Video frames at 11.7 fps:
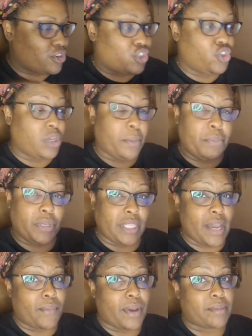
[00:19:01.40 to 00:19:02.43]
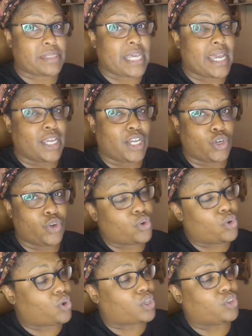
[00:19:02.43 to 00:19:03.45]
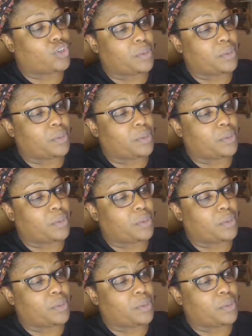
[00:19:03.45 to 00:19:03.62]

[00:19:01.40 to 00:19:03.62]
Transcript: You can put that website in Google or you